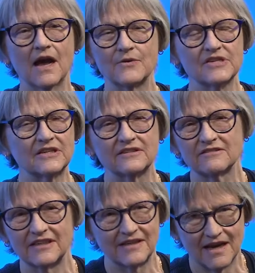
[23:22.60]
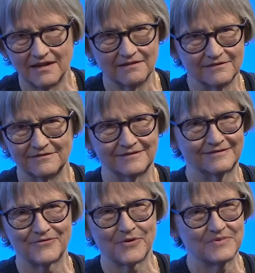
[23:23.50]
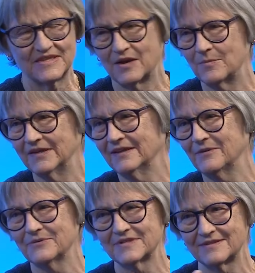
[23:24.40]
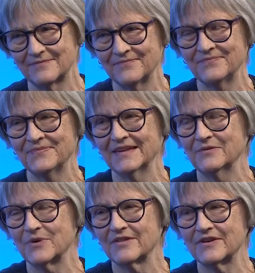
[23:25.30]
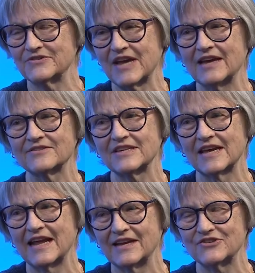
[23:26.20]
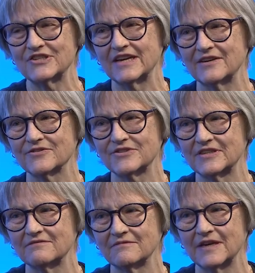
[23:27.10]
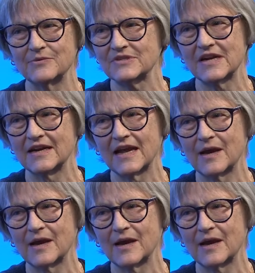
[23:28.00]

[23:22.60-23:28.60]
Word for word: I was clearly not from Selma. I was one of those outside agitators, and he yeah, was not